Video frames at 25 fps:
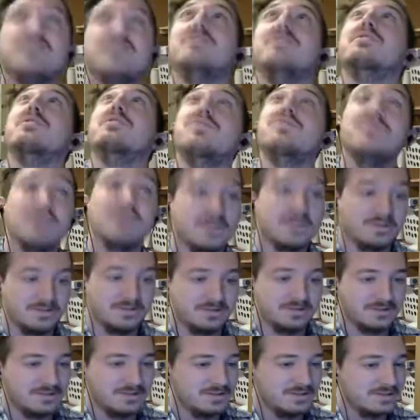Cool.
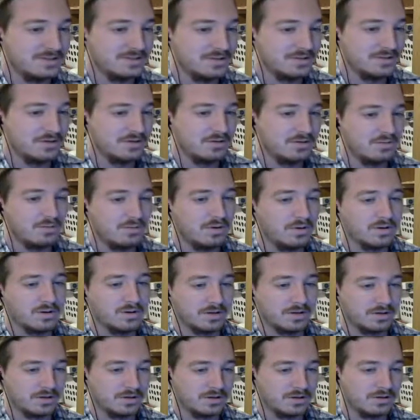You ought to
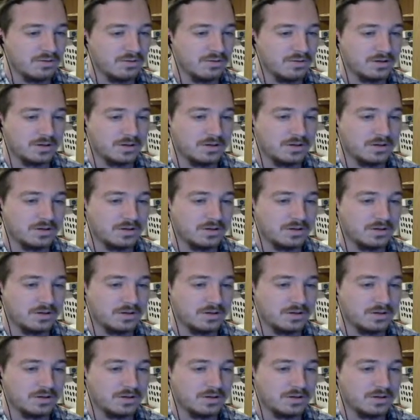get going.